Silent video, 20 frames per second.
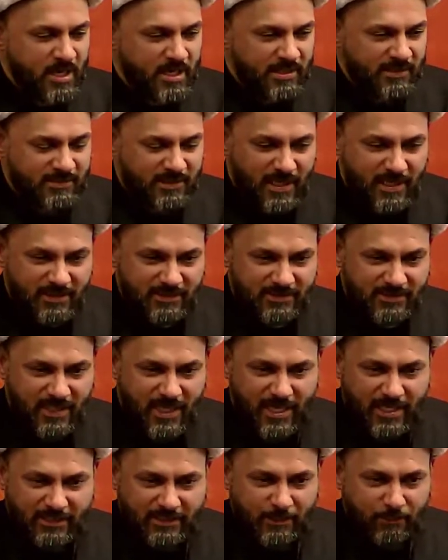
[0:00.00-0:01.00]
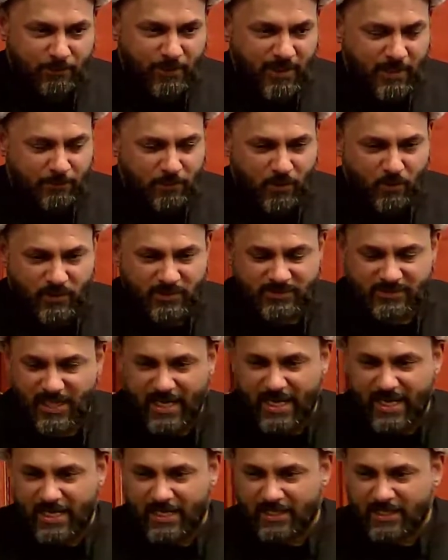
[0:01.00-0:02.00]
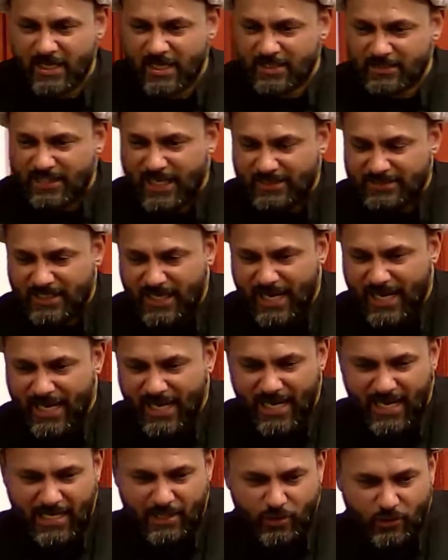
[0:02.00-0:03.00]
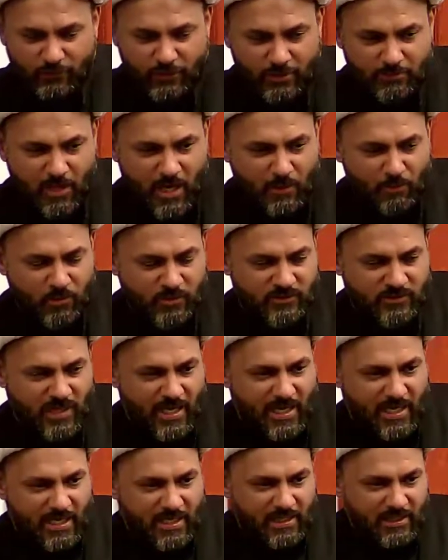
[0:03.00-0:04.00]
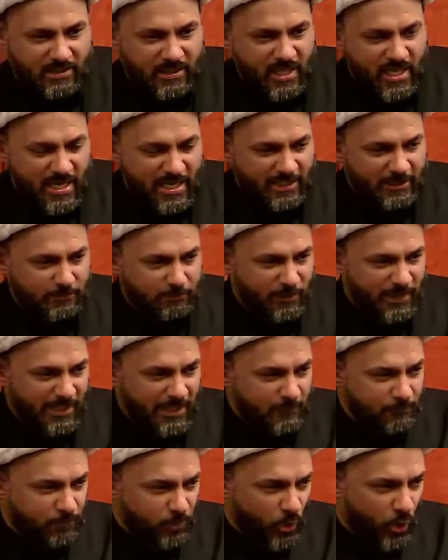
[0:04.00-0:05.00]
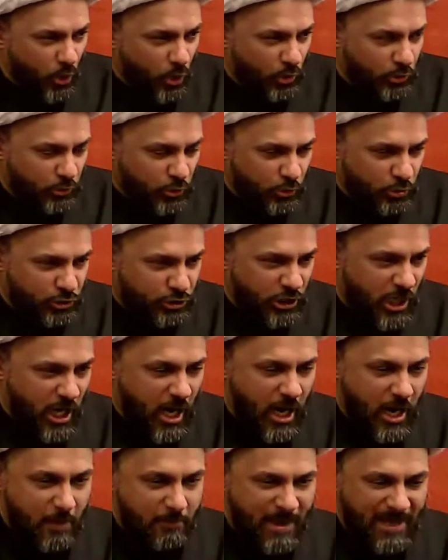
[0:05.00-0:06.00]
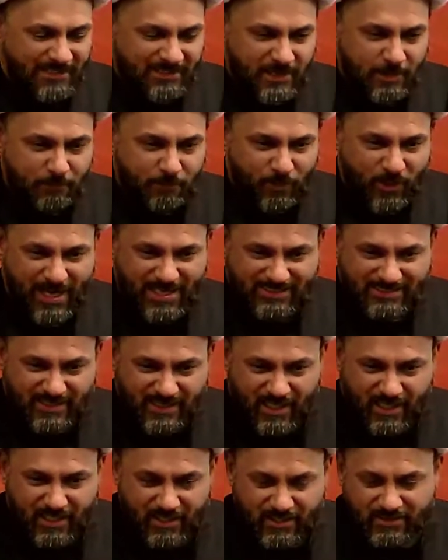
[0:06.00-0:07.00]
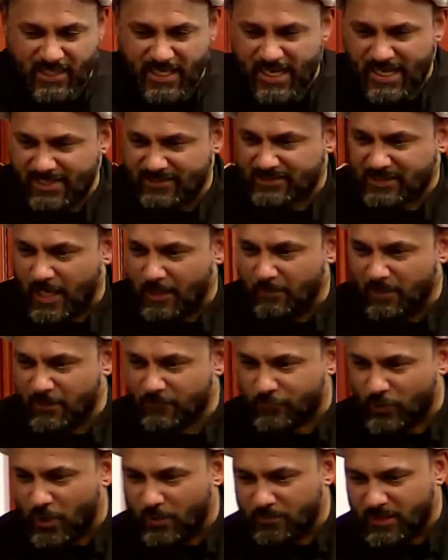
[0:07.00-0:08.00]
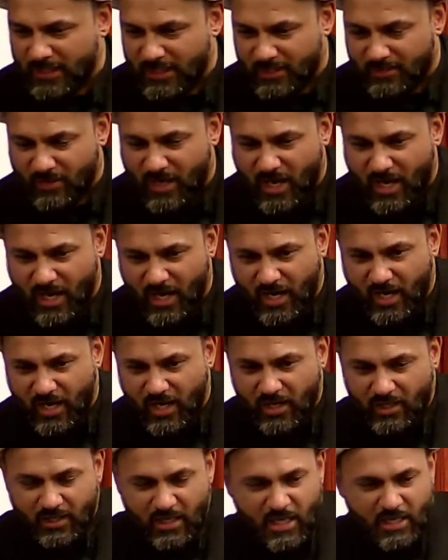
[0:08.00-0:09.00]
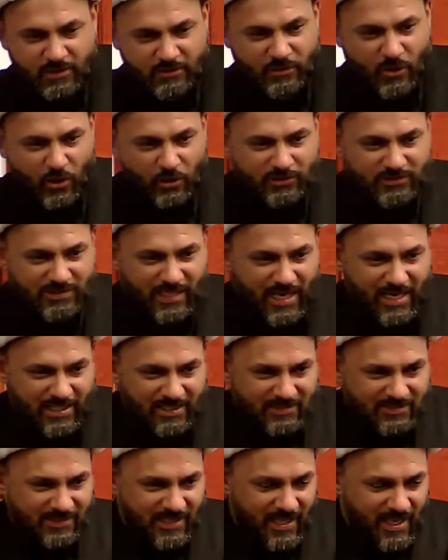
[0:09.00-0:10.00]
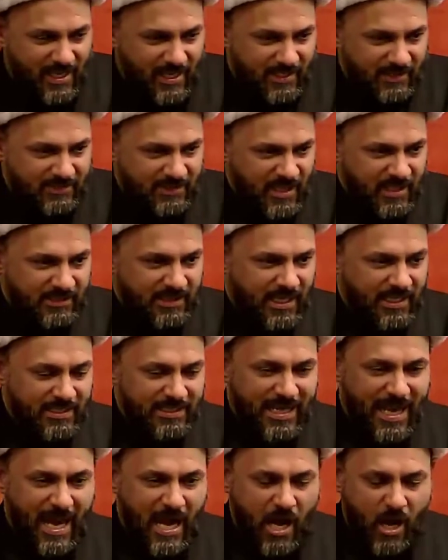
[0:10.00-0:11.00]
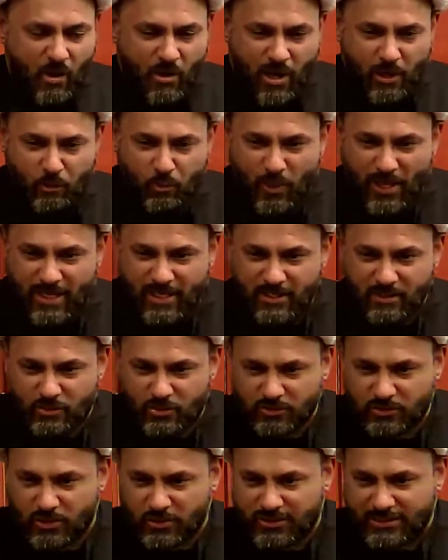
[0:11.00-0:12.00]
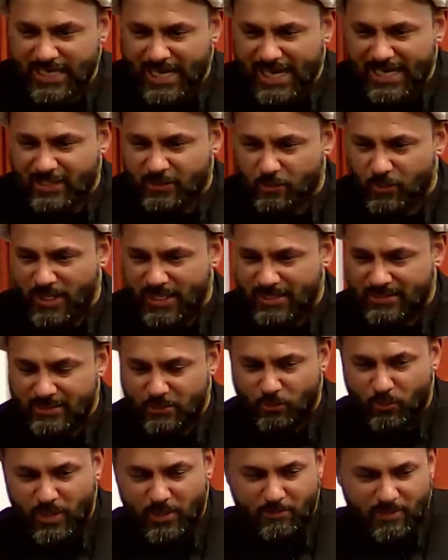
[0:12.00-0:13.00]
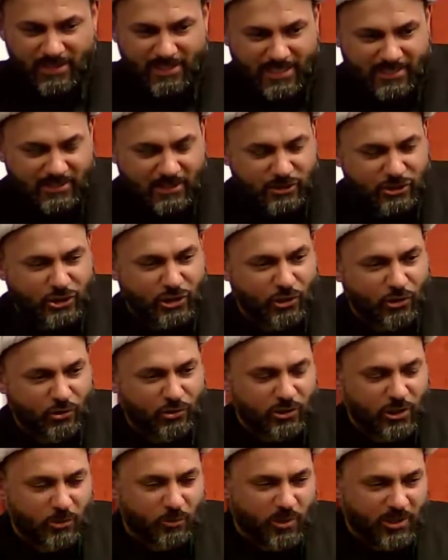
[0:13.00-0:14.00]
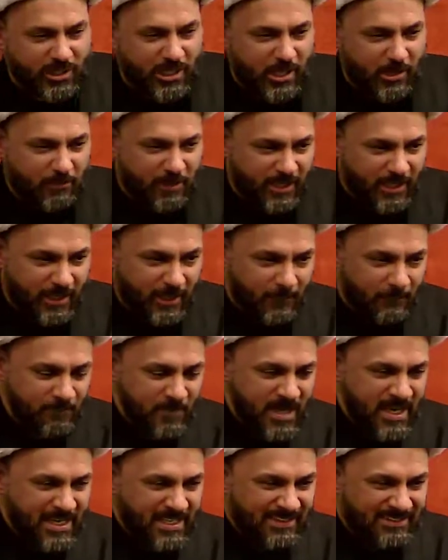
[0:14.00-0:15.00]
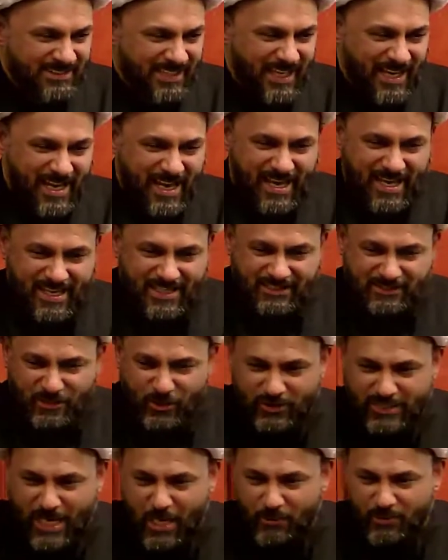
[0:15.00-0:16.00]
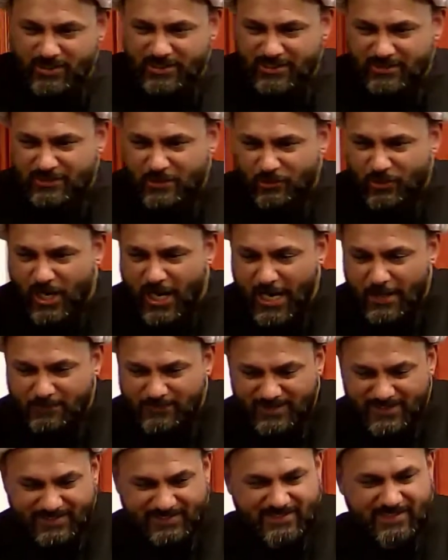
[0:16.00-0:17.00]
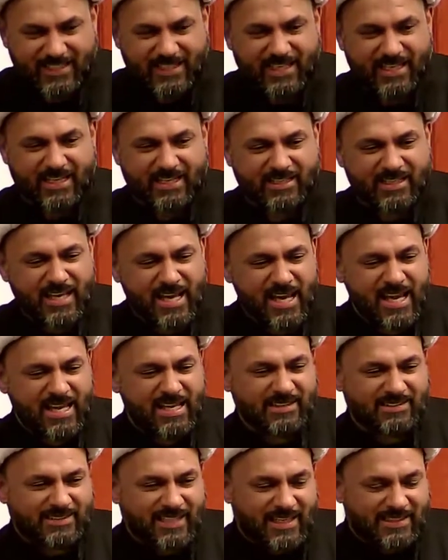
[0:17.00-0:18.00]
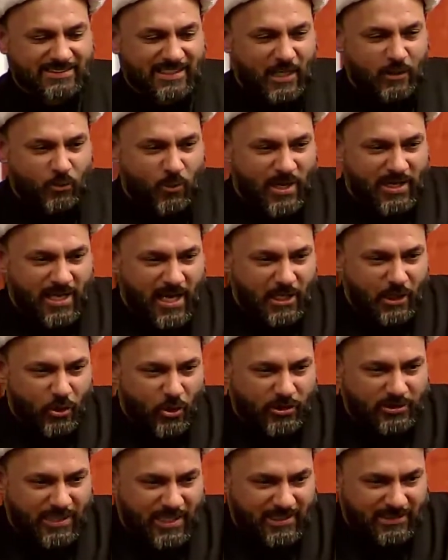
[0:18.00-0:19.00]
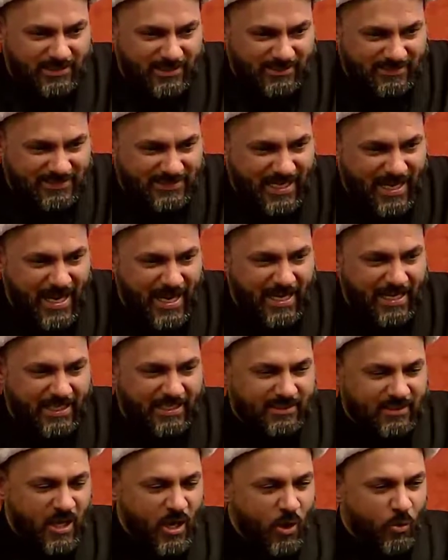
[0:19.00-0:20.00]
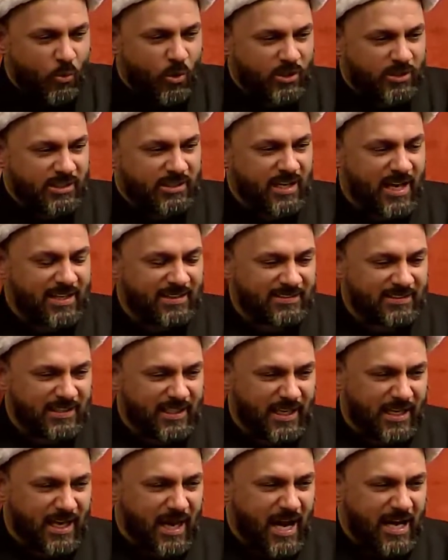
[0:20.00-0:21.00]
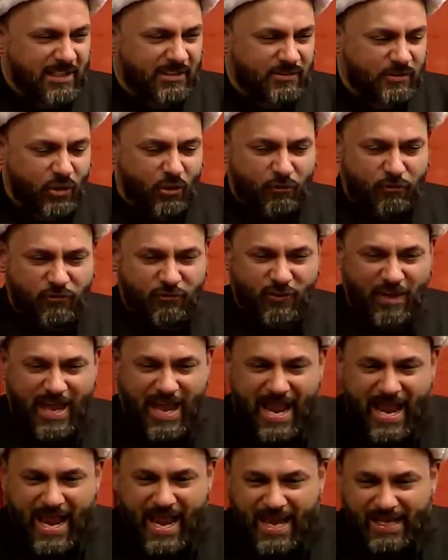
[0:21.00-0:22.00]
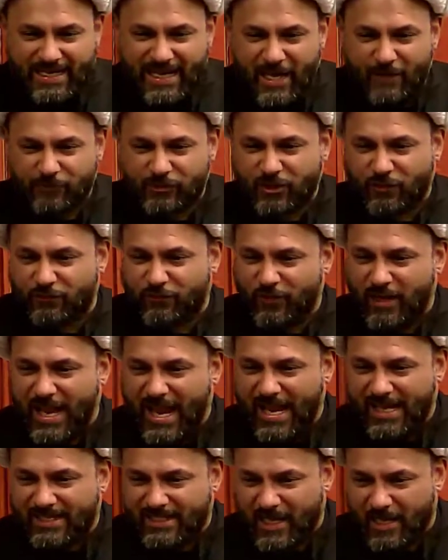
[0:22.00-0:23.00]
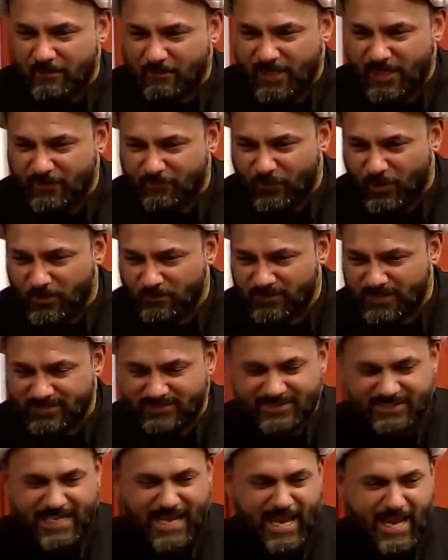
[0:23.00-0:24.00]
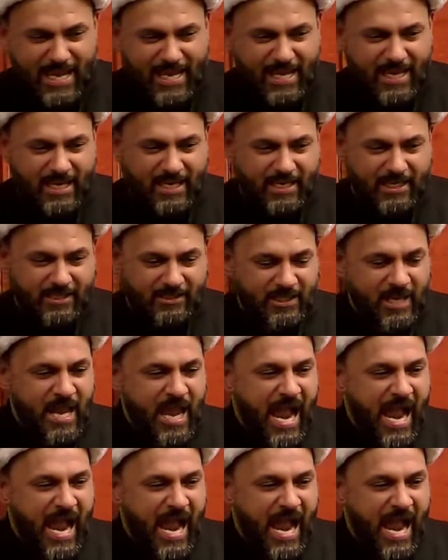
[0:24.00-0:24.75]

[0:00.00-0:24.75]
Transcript: He says that the people were saying that the head of Imam Hussein is being brought to Sham as a present. It's coming from Iraq. So Sal says that now I went to the gate where the women and the children were coming. He says, look how he describes the scene. He says that when I looked at this gate, what did I see? I saw flag after flag coming from this gate.